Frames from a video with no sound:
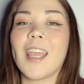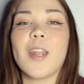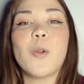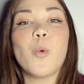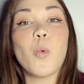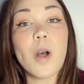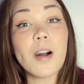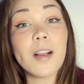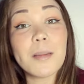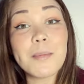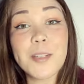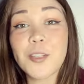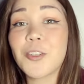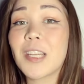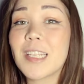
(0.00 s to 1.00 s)
and welcome
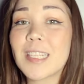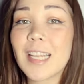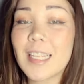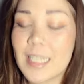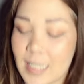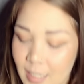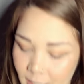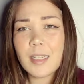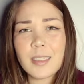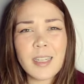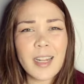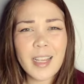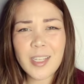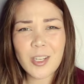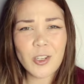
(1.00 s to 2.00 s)
to Jay's Nest.
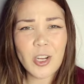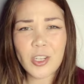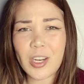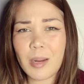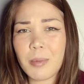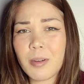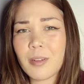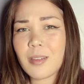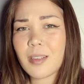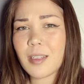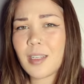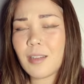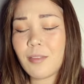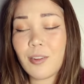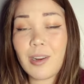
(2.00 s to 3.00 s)
Today is Jay Jabbers,
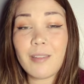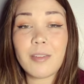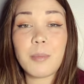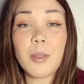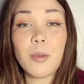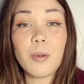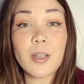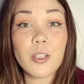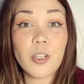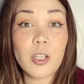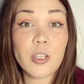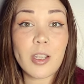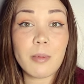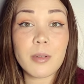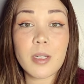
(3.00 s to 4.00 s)
and if you're not familiar with what a Jay
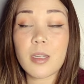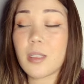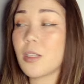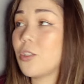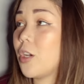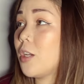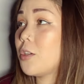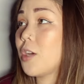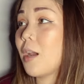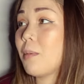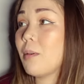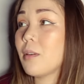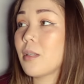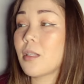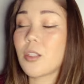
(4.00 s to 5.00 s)
Jabbers
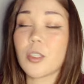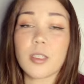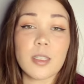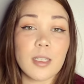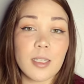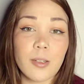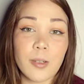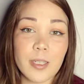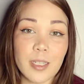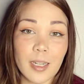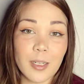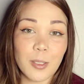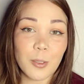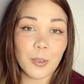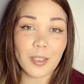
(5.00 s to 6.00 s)
is just a series
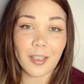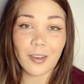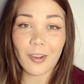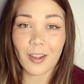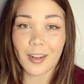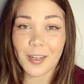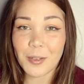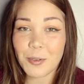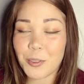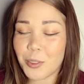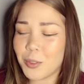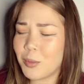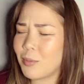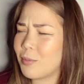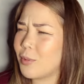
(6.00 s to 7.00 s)
I do here on
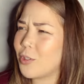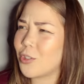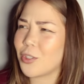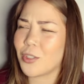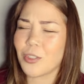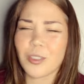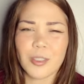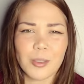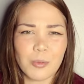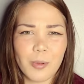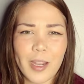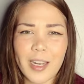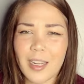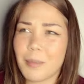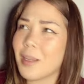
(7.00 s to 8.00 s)
YouTube, which is just
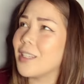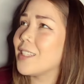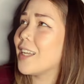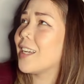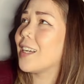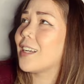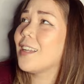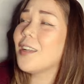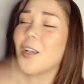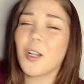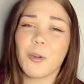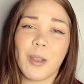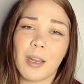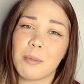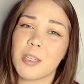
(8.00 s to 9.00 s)
random. I take
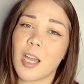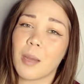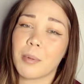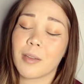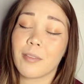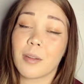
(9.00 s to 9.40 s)
a random topic